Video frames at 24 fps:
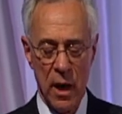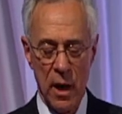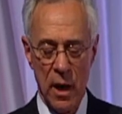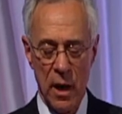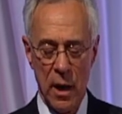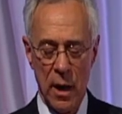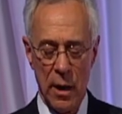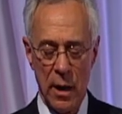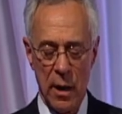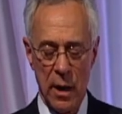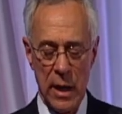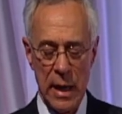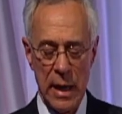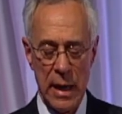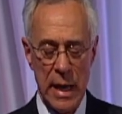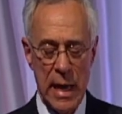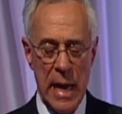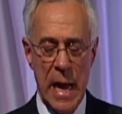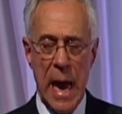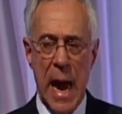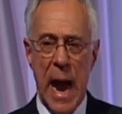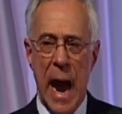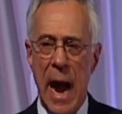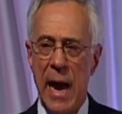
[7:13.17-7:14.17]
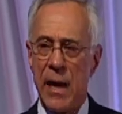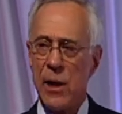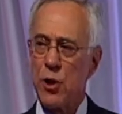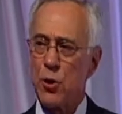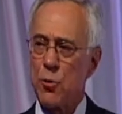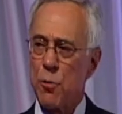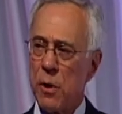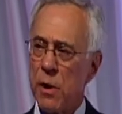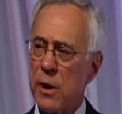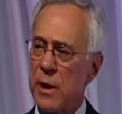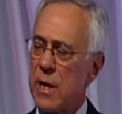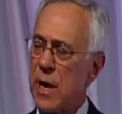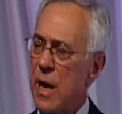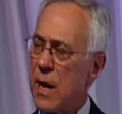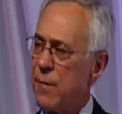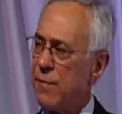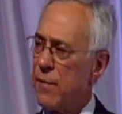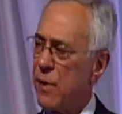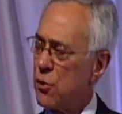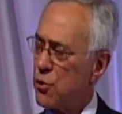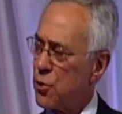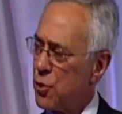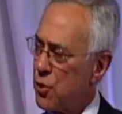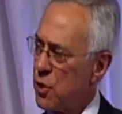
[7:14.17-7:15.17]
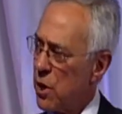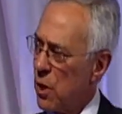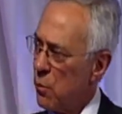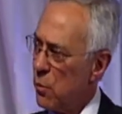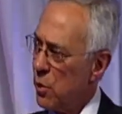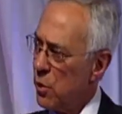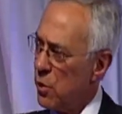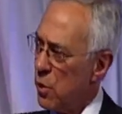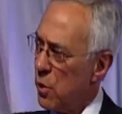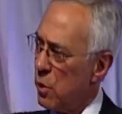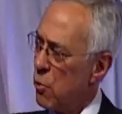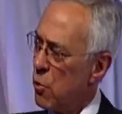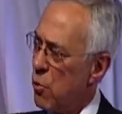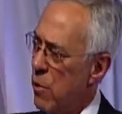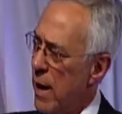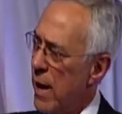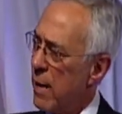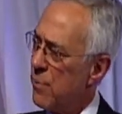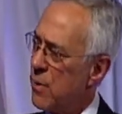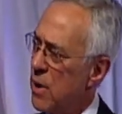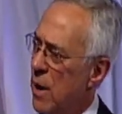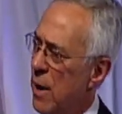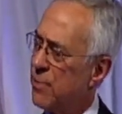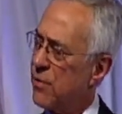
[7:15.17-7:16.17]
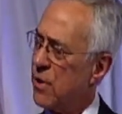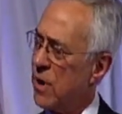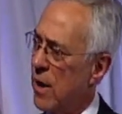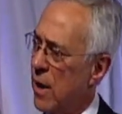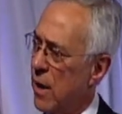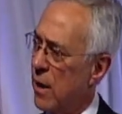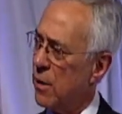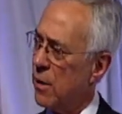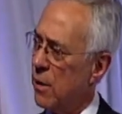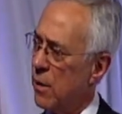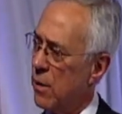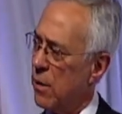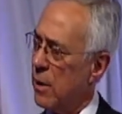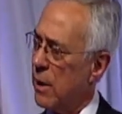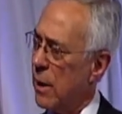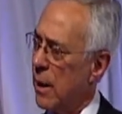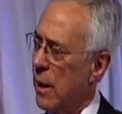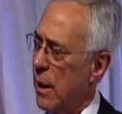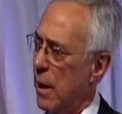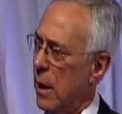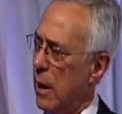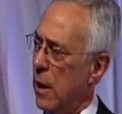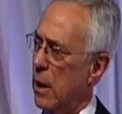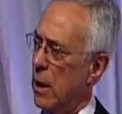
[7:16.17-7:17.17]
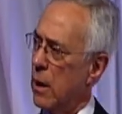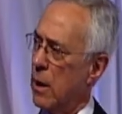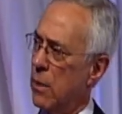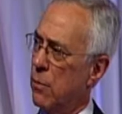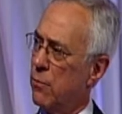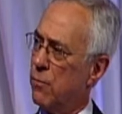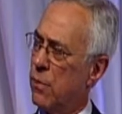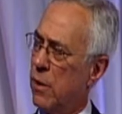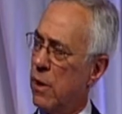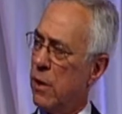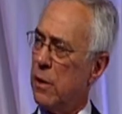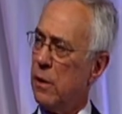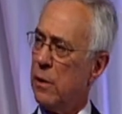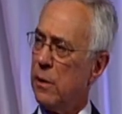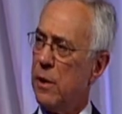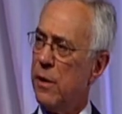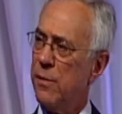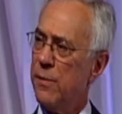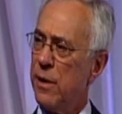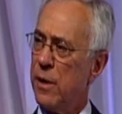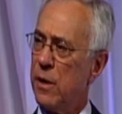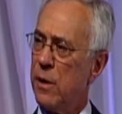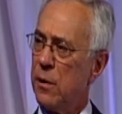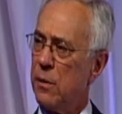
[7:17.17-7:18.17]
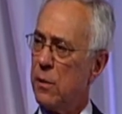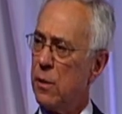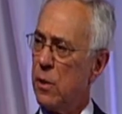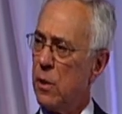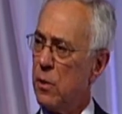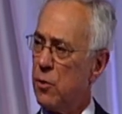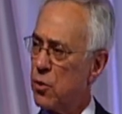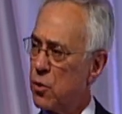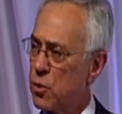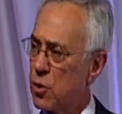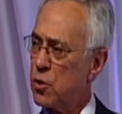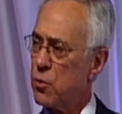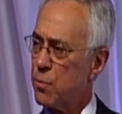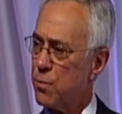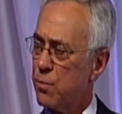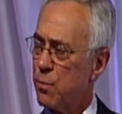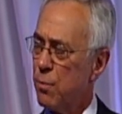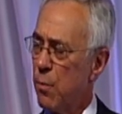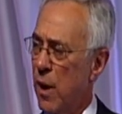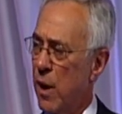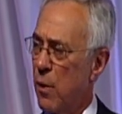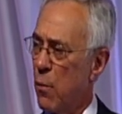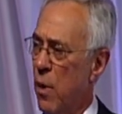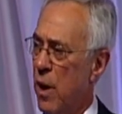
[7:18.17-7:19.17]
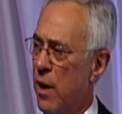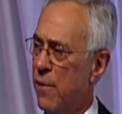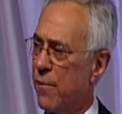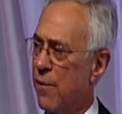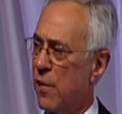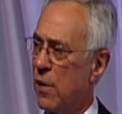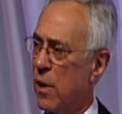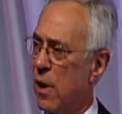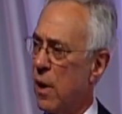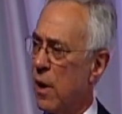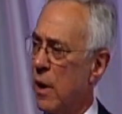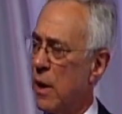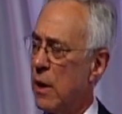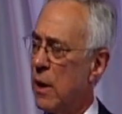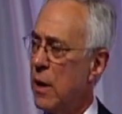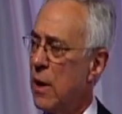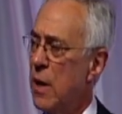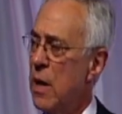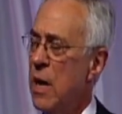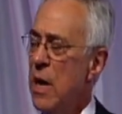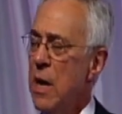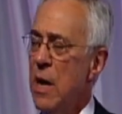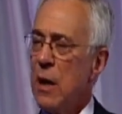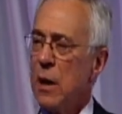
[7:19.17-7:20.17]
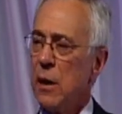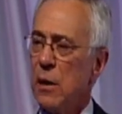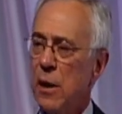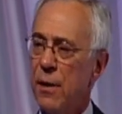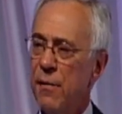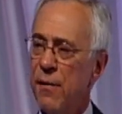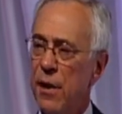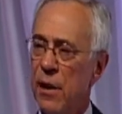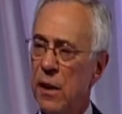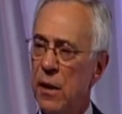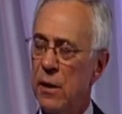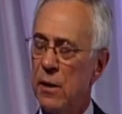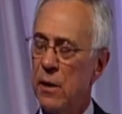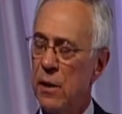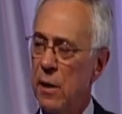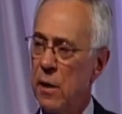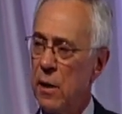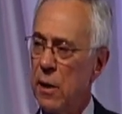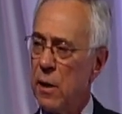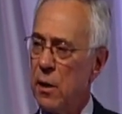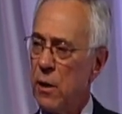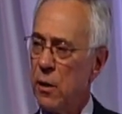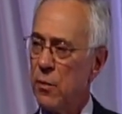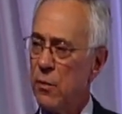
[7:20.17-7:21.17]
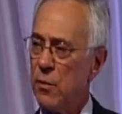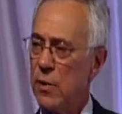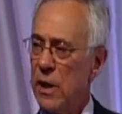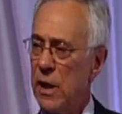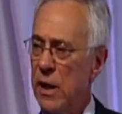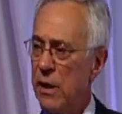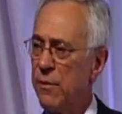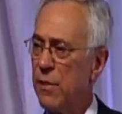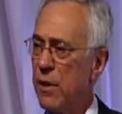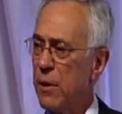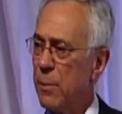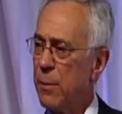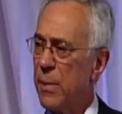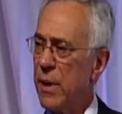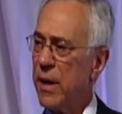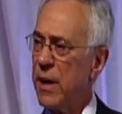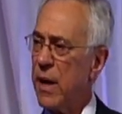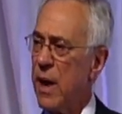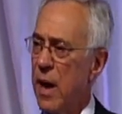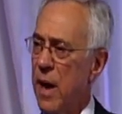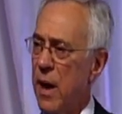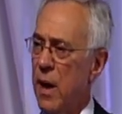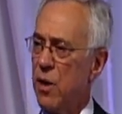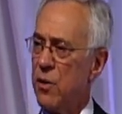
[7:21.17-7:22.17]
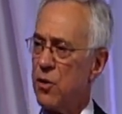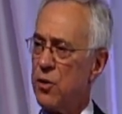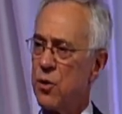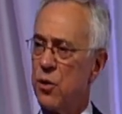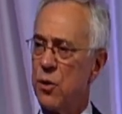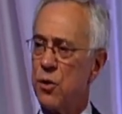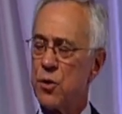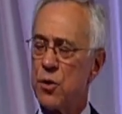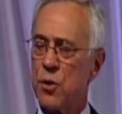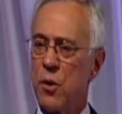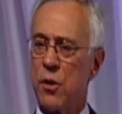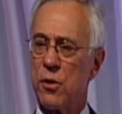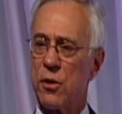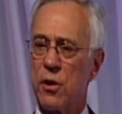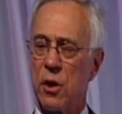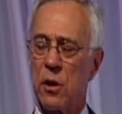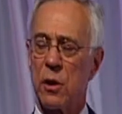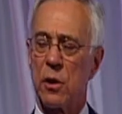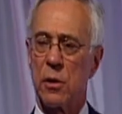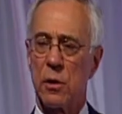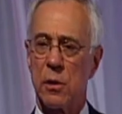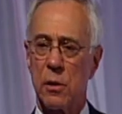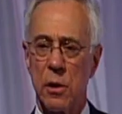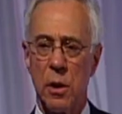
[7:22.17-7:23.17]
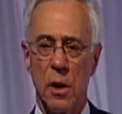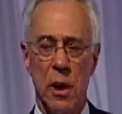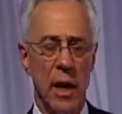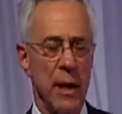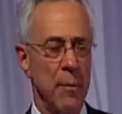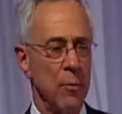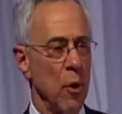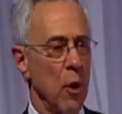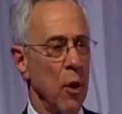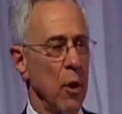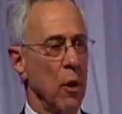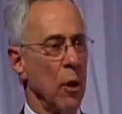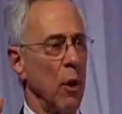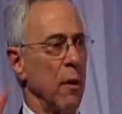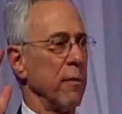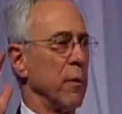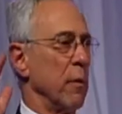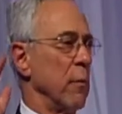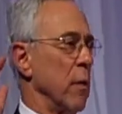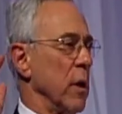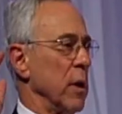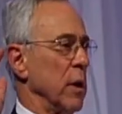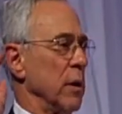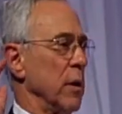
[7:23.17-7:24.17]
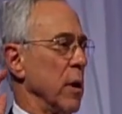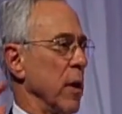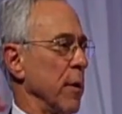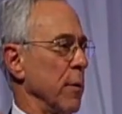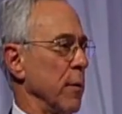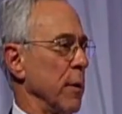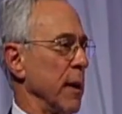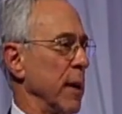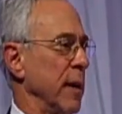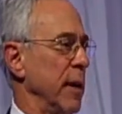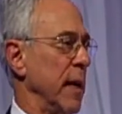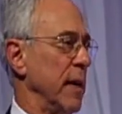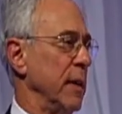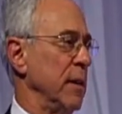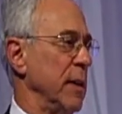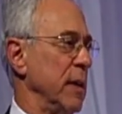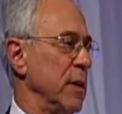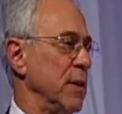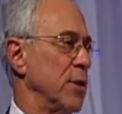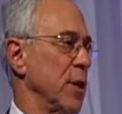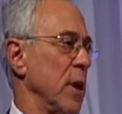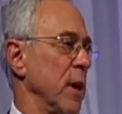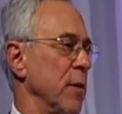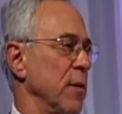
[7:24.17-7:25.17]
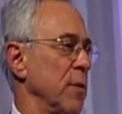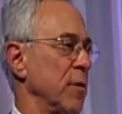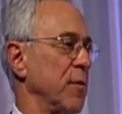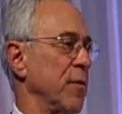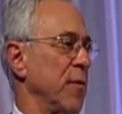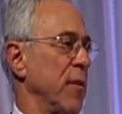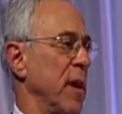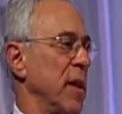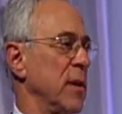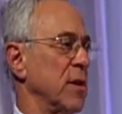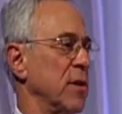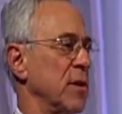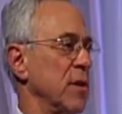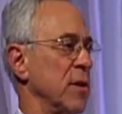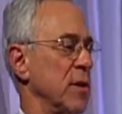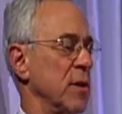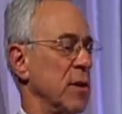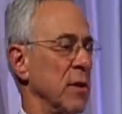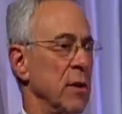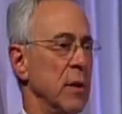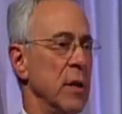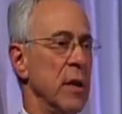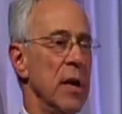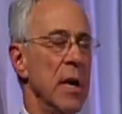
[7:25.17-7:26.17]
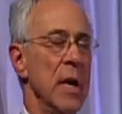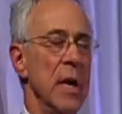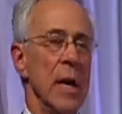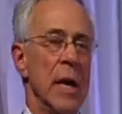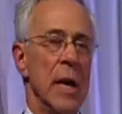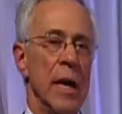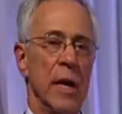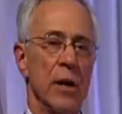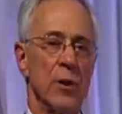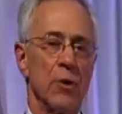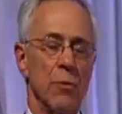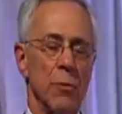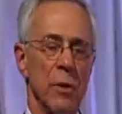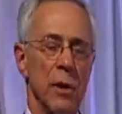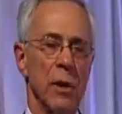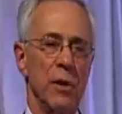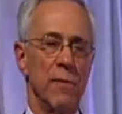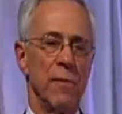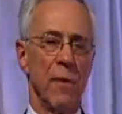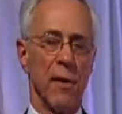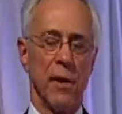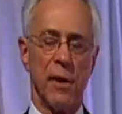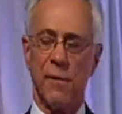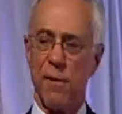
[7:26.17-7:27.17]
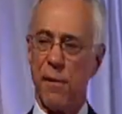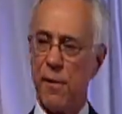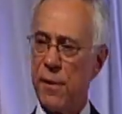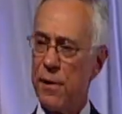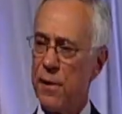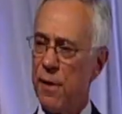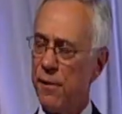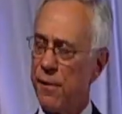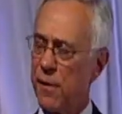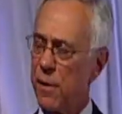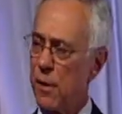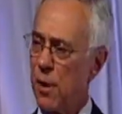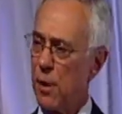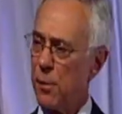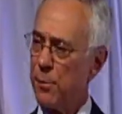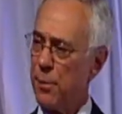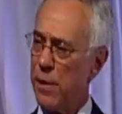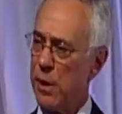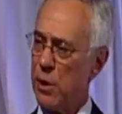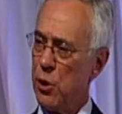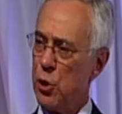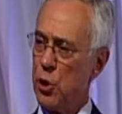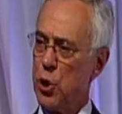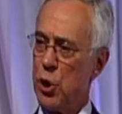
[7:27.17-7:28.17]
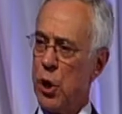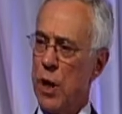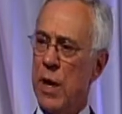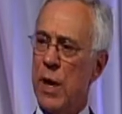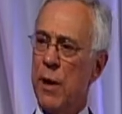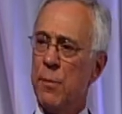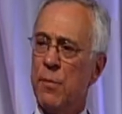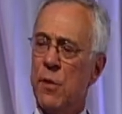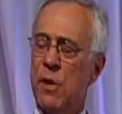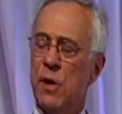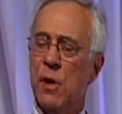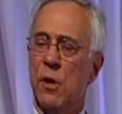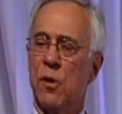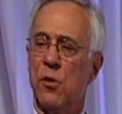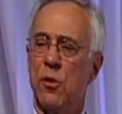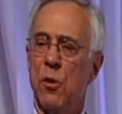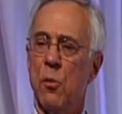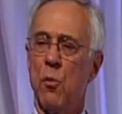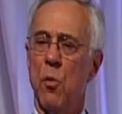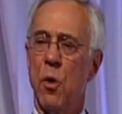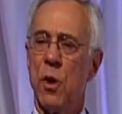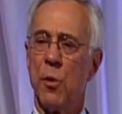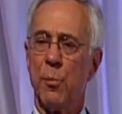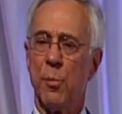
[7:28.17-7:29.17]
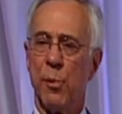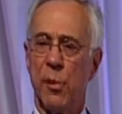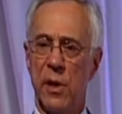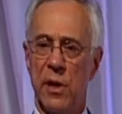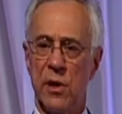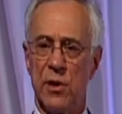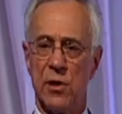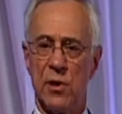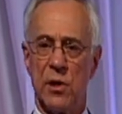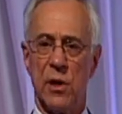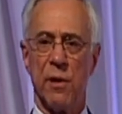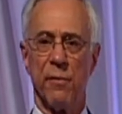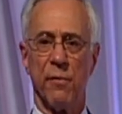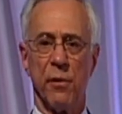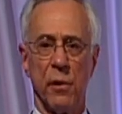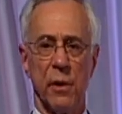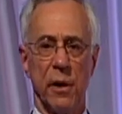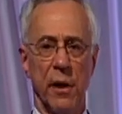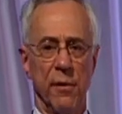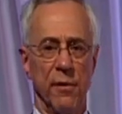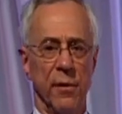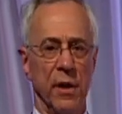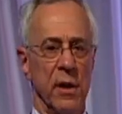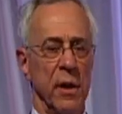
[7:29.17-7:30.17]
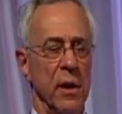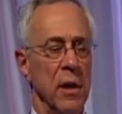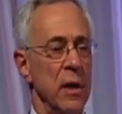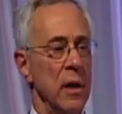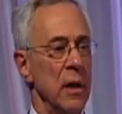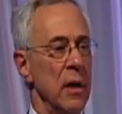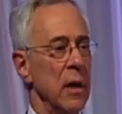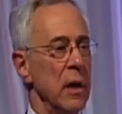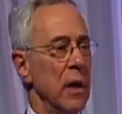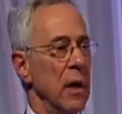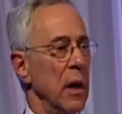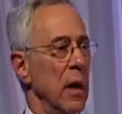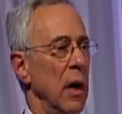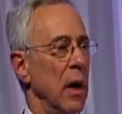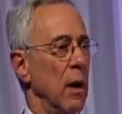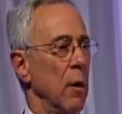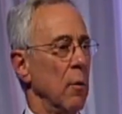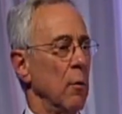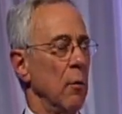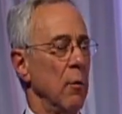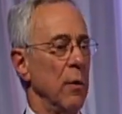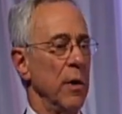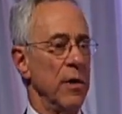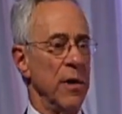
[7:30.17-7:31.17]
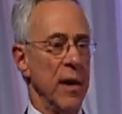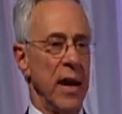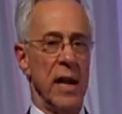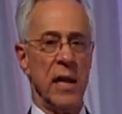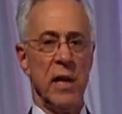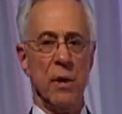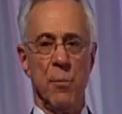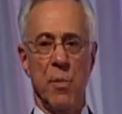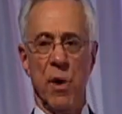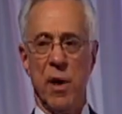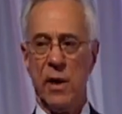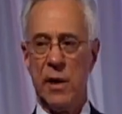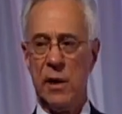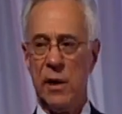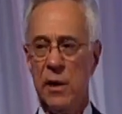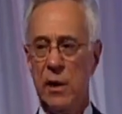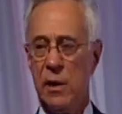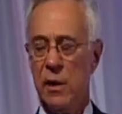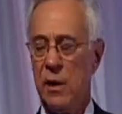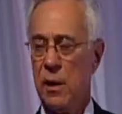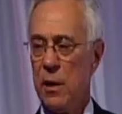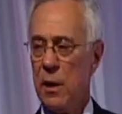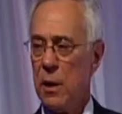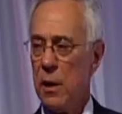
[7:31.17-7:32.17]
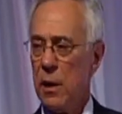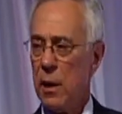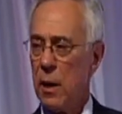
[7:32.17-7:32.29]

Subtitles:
And it's really kind of interesting when you're crammed up together, living in, just my wife and I, living in even a big house. You start to climb all over one another and get in each other's faces, and it's really very, very difficult being jammed into one place, never leaving with anybody.